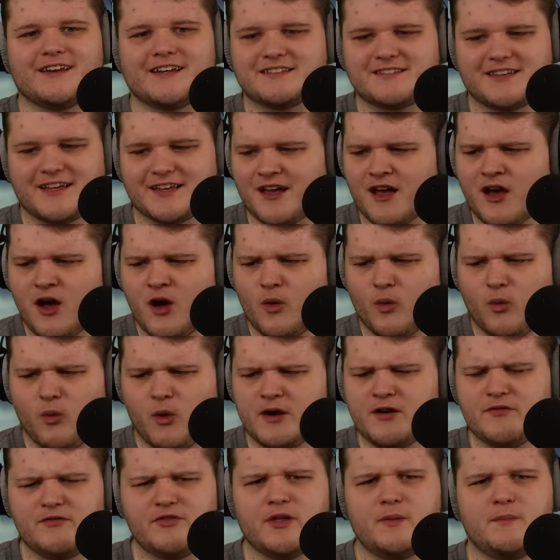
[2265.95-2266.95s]
It's like,
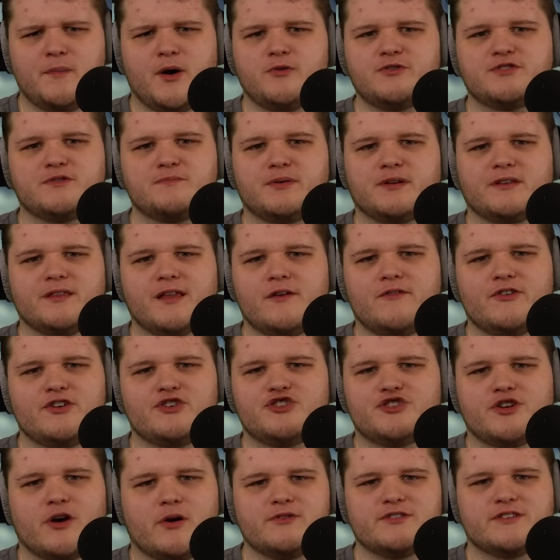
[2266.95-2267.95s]
one of the most beloved
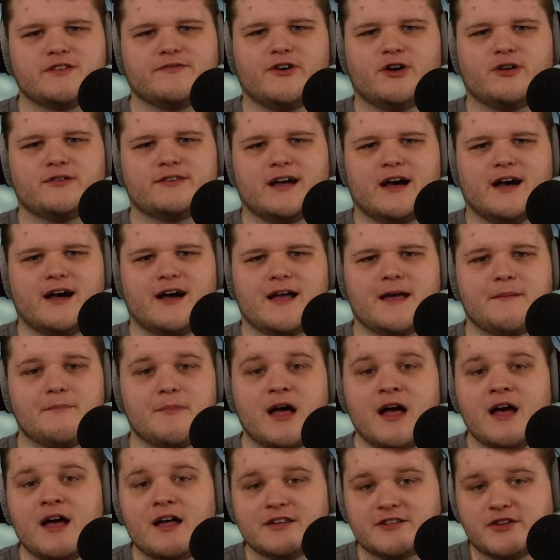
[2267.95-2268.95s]
shows of all time,
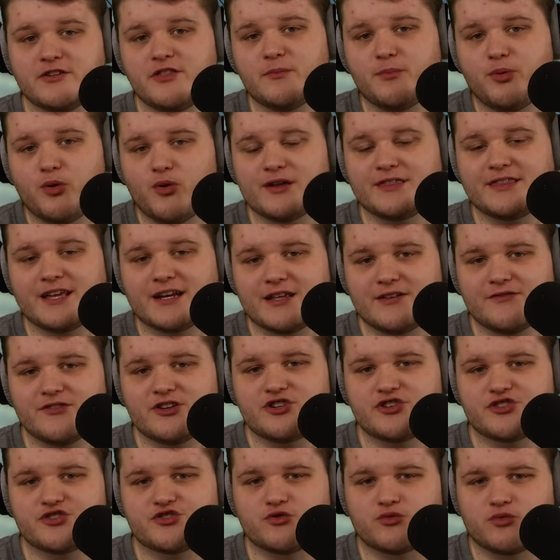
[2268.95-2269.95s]
to the point that even
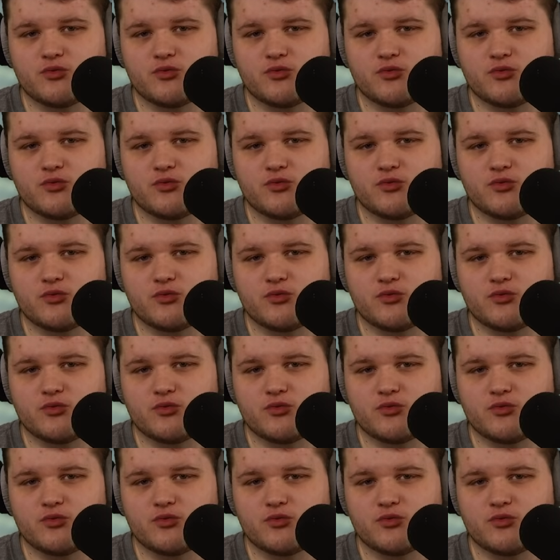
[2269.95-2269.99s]
just